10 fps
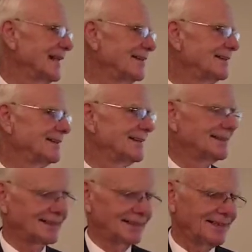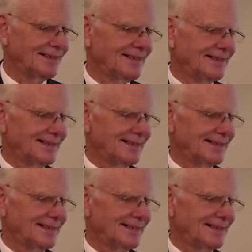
down in our city